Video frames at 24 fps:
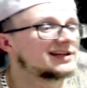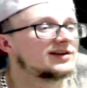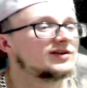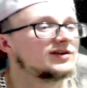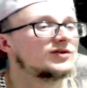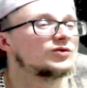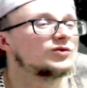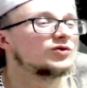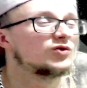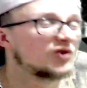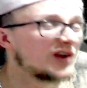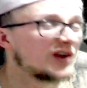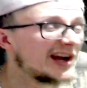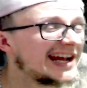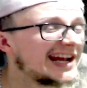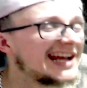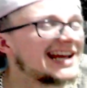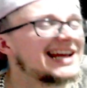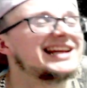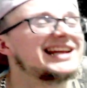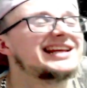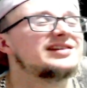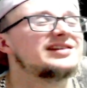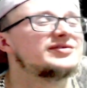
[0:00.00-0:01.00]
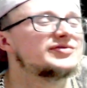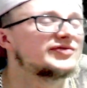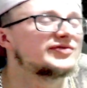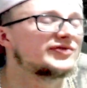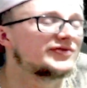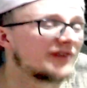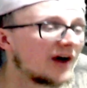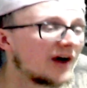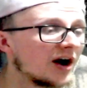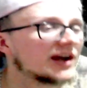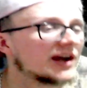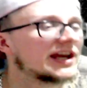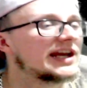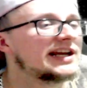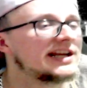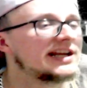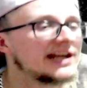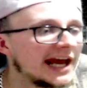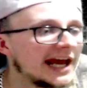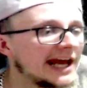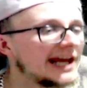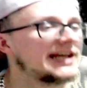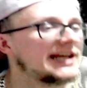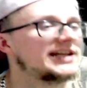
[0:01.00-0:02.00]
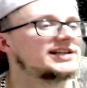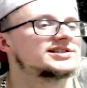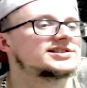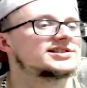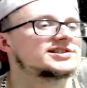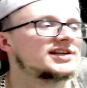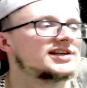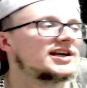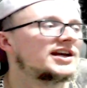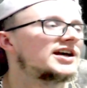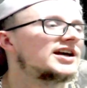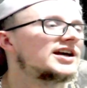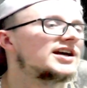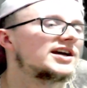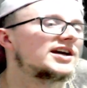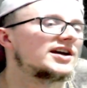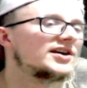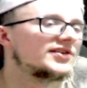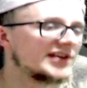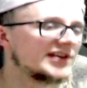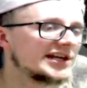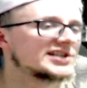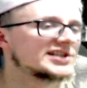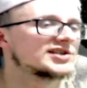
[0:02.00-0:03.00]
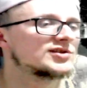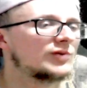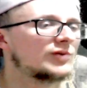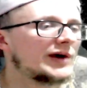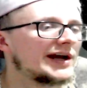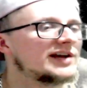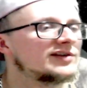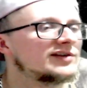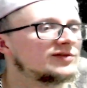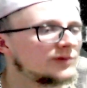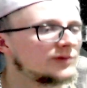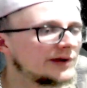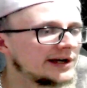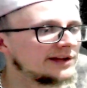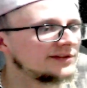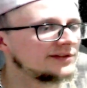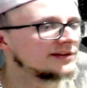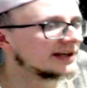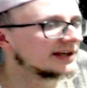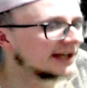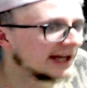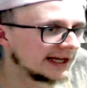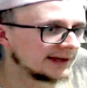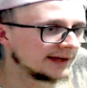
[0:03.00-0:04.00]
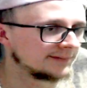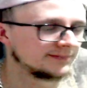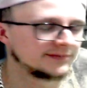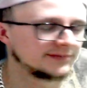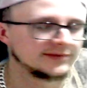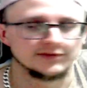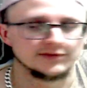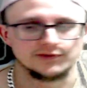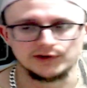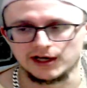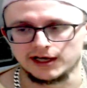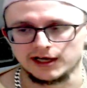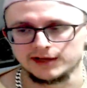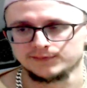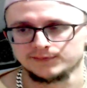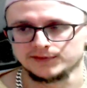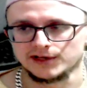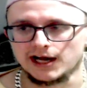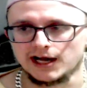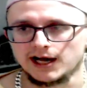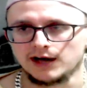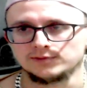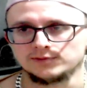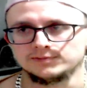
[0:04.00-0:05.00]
really fucking hates this way of winning the game, right? Now,